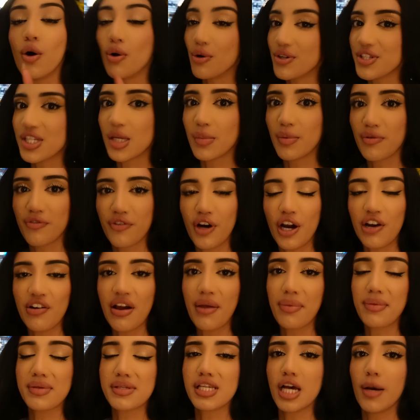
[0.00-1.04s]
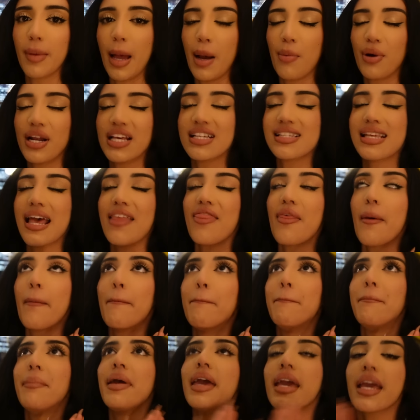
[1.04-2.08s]
also, before I wrap this up, I want to say the
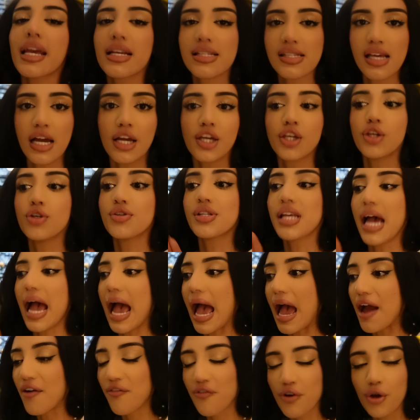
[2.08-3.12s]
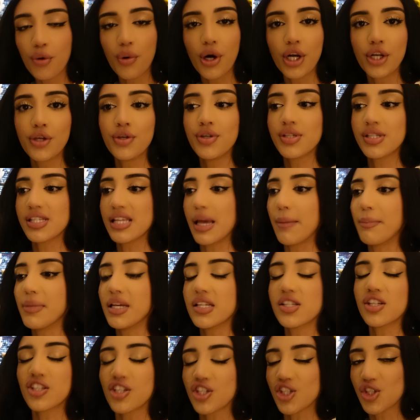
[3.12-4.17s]
biggest thank you to everyone who sent me
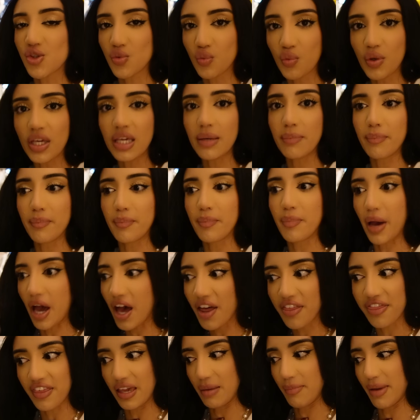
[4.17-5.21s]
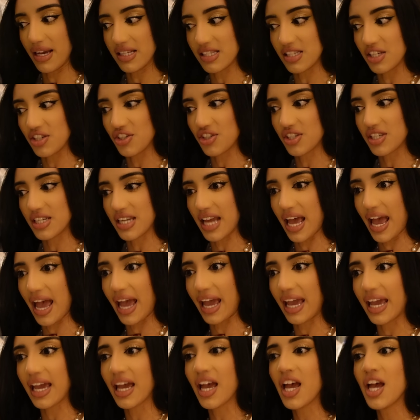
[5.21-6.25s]
such a sweet birthday message
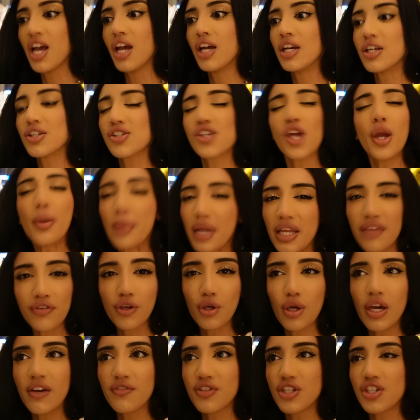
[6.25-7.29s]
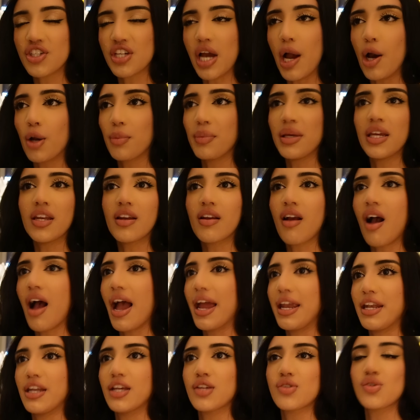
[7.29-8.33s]
today. So many of you have just showered me in
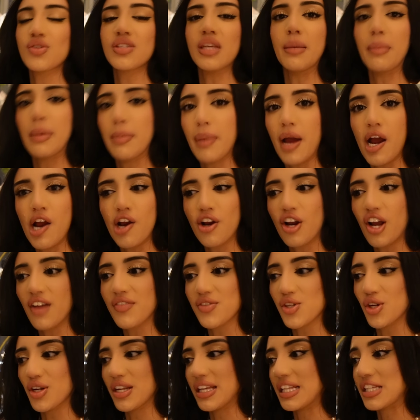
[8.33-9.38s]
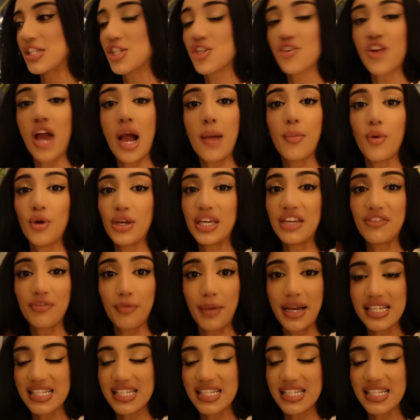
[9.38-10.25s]
kindness, or sent me paragraphs on Instagram, or even my